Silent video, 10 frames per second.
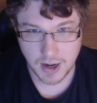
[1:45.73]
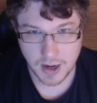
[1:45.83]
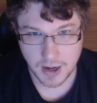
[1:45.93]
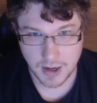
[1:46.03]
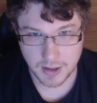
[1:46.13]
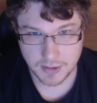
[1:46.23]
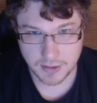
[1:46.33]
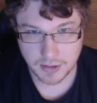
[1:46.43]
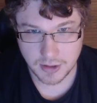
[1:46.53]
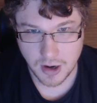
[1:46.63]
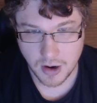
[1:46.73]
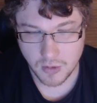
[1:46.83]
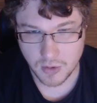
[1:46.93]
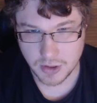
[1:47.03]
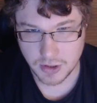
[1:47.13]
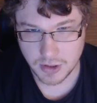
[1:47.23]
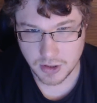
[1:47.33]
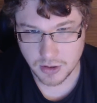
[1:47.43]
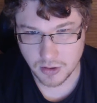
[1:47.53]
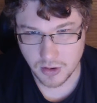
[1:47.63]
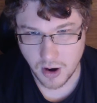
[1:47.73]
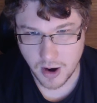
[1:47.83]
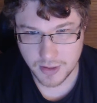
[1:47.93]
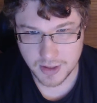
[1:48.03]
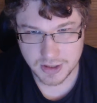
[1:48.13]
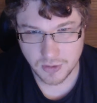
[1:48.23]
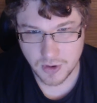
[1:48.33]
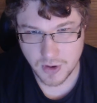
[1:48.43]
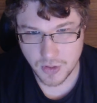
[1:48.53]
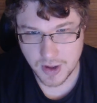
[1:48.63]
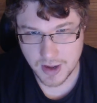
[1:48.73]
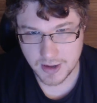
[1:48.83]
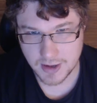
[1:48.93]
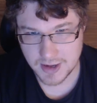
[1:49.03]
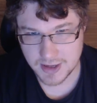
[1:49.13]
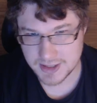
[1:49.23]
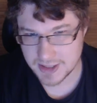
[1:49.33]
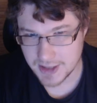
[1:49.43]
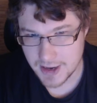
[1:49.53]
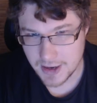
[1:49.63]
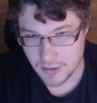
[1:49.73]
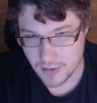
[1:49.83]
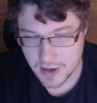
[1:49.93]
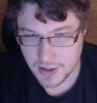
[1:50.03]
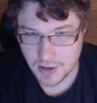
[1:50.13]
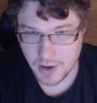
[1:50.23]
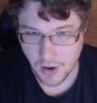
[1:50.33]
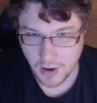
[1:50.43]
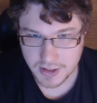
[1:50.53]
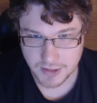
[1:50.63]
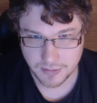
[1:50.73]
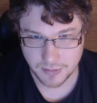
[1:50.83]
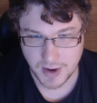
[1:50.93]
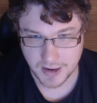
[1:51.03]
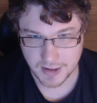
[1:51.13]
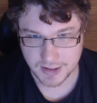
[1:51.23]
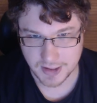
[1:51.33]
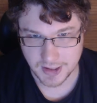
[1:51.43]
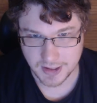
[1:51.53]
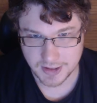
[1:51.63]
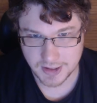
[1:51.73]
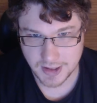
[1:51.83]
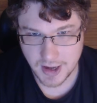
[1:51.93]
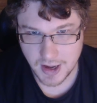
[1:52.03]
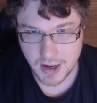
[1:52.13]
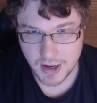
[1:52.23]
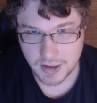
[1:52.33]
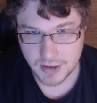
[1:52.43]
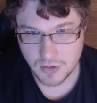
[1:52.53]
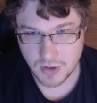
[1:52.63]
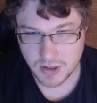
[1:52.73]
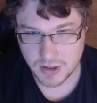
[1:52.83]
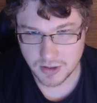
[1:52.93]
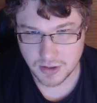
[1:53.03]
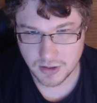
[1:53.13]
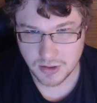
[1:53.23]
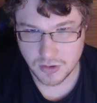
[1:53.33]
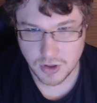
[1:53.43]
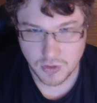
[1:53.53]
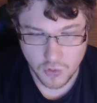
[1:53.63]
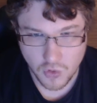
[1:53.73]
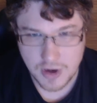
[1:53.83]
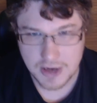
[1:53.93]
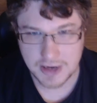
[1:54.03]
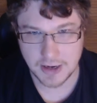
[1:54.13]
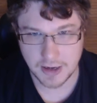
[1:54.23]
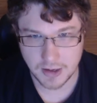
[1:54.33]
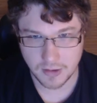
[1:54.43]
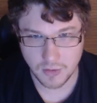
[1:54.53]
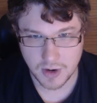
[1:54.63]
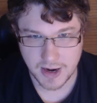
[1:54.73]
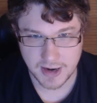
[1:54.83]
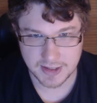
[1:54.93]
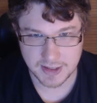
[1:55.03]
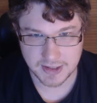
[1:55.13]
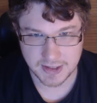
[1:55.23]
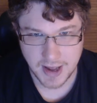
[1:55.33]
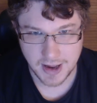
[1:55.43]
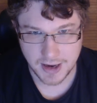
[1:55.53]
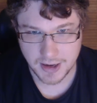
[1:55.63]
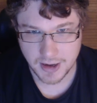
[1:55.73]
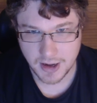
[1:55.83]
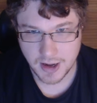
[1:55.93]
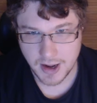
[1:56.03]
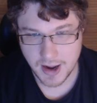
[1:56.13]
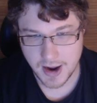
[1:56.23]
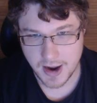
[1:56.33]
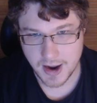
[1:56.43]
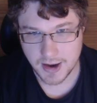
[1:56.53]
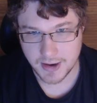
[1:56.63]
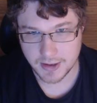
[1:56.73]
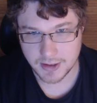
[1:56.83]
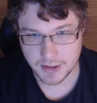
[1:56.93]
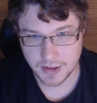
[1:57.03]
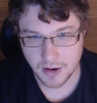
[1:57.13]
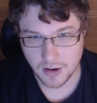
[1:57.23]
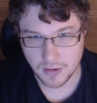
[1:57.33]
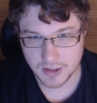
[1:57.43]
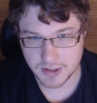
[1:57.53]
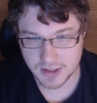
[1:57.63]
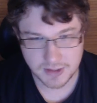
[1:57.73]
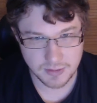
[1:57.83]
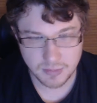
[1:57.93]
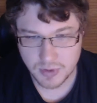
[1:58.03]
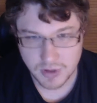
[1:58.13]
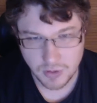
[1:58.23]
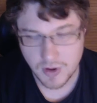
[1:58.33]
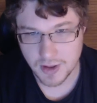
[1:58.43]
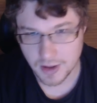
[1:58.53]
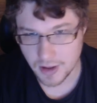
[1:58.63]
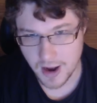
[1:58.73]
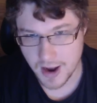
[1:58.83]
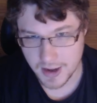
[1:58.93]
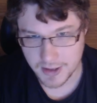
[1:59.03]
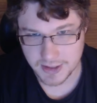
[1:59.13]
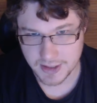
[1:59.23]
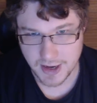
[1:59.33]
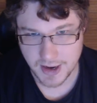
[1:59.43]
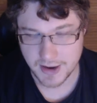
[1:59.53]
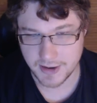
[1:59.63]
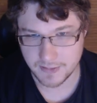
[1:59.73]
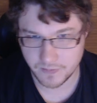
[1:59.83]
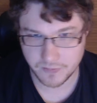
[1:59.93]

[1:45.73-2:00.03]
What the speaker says: Uh, when you're on this sort of thing, it's like reading the gossip magazines. You can you can read what it has to say, and it's between the lines, and